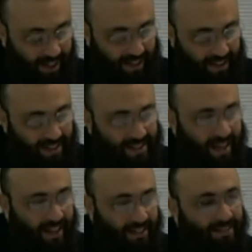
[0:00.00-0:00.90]
head in the
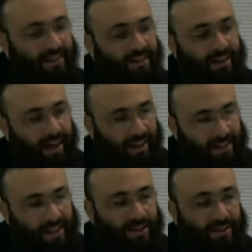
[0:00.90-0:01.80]
sand and you
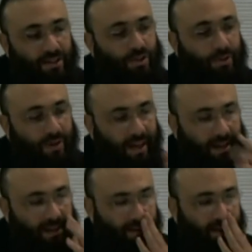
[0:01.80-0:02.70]
say there is no
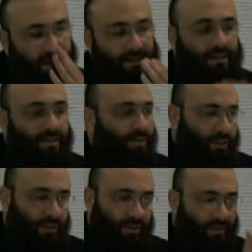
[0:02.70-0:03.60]
God, and then
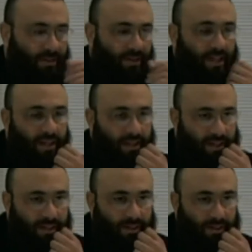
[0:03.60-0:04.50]
you
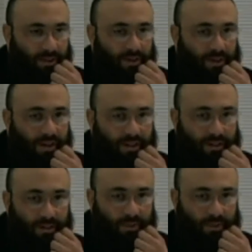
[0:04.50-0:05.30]
go on your